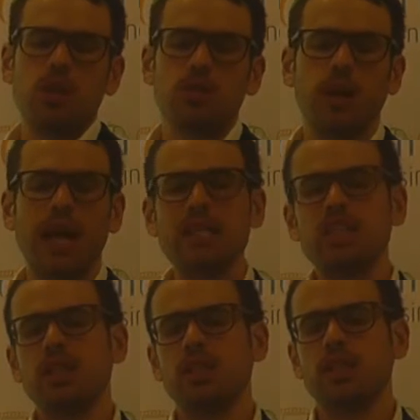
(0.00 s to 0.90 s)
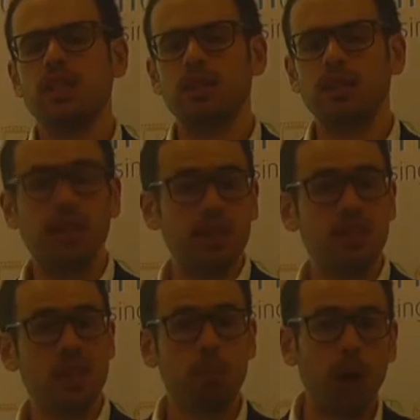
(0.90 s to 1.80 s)
So an engine that
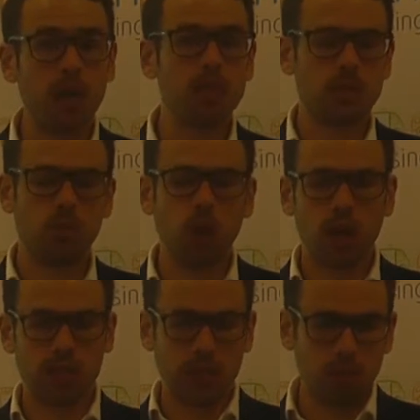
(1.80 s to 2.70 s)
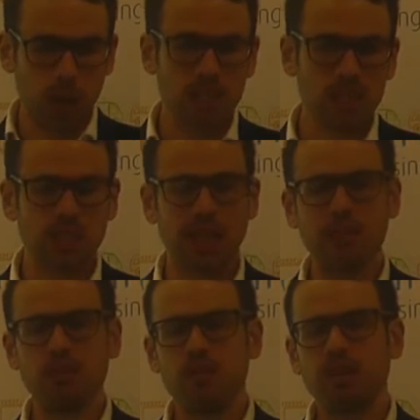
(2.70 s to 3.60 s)
lives in a bus and works in a bus is going
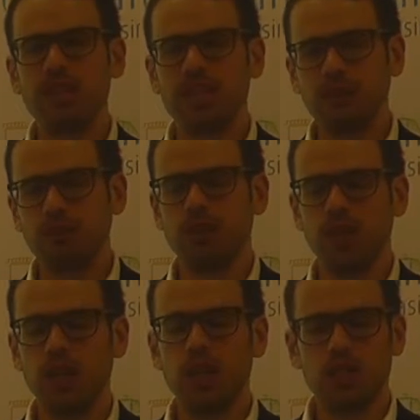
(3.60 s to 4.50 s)
to have a very different